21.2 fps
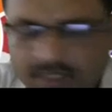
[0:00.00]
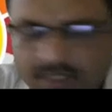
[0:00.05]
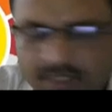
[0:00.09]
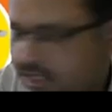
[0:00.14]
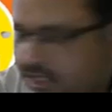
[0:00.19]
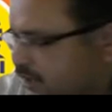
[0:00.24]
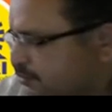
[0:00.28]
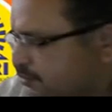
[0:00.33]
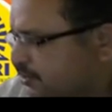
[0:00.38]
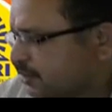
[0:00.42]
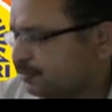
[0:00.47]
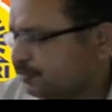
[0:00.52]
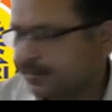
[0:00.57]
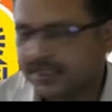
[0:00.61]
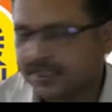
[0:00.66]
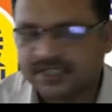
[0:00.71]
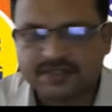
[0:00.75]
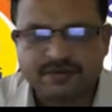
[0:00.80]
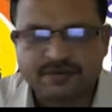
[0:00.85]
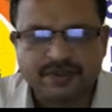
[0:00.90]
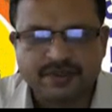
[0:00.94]
If the
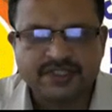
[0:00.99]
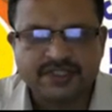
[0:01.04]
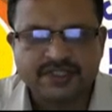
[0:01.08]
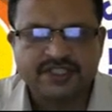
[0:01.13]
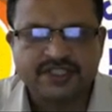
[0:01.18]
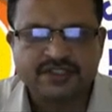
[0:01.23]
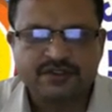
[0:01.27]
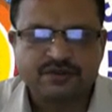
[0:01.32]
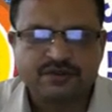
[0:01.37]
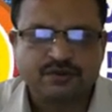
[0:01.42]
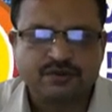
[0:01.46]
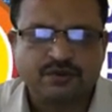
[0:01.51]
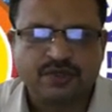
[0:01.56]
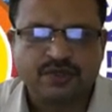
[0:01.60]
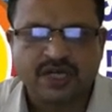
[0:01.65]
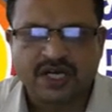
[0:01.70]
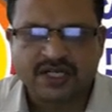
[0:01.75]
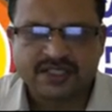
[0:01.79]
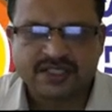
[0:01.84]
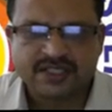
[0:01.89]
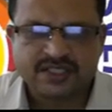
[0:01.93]
face width is too
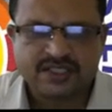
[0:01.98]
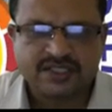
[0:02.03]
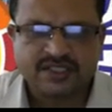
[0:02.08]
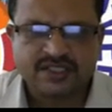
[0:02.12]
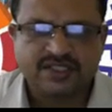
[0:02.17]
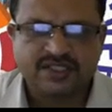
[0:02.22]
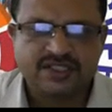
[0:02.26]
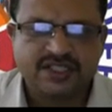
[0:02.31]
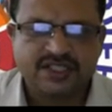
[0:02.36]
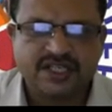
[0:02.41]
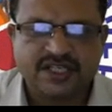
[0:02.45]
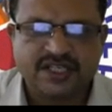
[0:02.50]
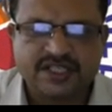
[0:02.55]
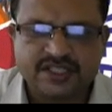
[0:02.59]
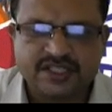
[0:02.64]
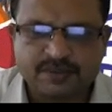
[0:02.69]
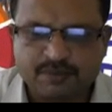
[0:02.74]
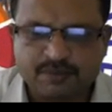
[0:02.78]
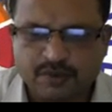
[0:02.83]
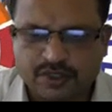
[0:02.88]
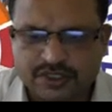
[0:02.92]
large, there is
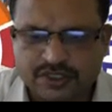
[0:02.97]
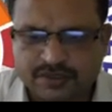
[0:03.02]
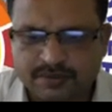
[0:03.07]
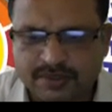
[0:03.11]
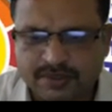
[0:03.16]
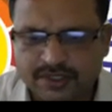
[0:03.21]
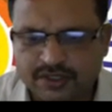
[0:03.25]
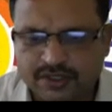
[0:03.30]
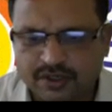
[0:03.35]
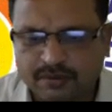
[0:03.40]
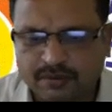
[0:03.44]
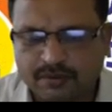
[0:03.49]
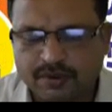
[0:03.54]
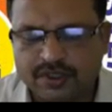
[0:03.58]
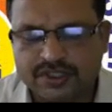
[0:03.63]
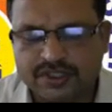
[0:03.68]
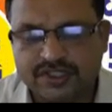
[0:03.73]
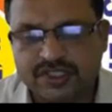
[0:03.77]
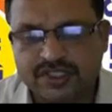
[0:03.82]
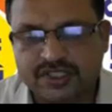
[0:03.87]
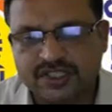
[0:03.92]
a possibility of
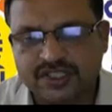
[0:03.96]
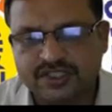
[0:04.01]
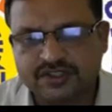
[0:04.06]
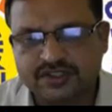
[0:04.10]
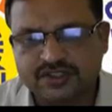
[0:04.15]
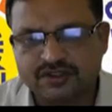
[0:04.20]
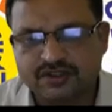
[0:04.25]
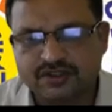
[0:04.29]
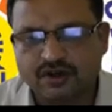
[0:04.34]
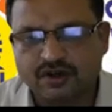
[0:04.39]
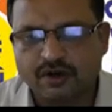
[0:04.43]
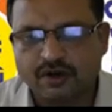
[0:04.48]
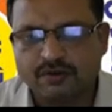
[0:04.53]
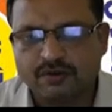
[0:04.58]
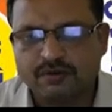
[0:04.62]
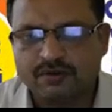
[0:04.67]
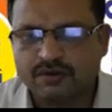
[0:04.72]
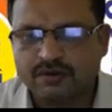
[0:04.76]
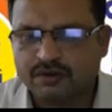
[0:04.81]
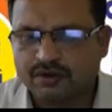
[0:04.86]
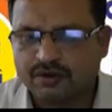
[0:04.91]
concentration
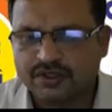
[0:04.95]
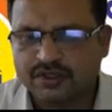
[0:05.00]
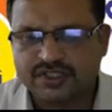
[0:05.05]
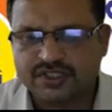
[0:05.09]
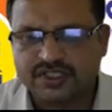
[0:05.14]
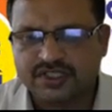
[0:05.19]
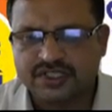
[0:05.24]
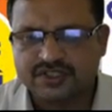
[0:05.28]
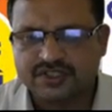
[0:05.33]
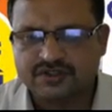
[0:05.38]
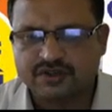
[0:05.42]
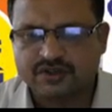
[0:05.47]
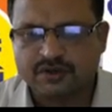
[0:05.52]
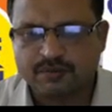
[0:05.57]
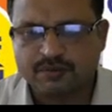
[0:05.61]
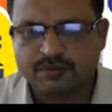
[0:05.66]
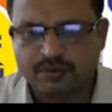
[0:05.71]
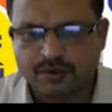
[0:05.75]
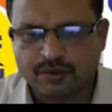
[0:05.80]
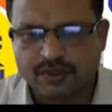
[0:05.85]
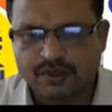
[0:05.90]
of
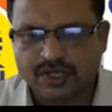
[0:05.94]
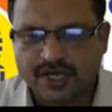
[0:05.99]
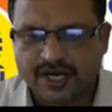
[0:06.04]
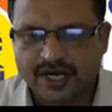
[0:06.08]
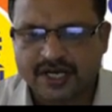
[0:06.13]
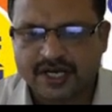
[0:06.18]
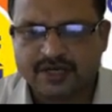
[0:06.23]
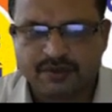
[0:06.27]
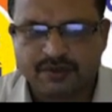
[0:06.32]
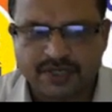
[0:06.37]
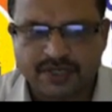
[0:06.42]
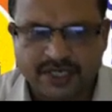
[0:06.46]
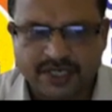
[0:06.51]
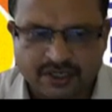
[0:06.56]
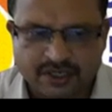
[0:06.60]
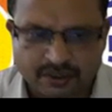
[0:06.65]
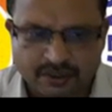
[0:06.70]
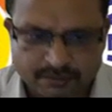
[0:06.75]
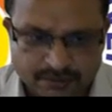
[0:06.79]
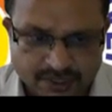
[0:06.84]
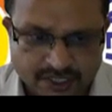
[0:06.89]
load at one end
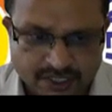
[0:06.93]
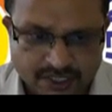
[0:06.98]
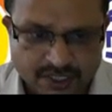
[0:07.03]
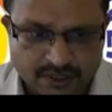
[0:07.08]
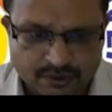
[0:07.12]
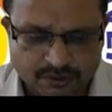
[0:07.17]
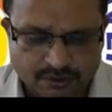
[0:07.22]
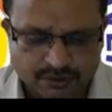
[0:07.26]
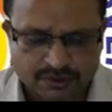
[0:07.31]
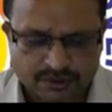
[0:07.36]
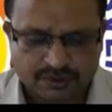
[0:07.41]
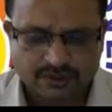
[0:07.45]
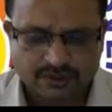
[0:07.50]
of the gear tooth